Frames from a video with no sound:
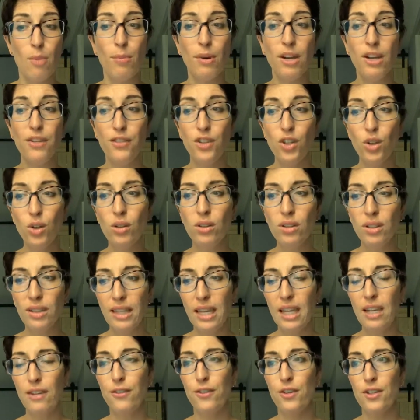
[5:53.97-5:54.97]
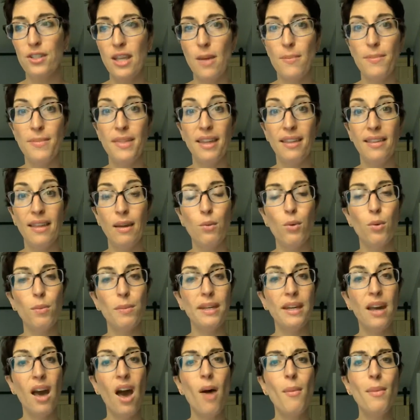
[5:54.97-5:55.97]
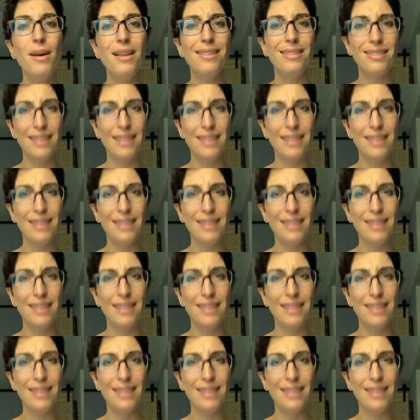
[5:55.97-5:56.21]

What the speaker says: But if you're looking for something that will become a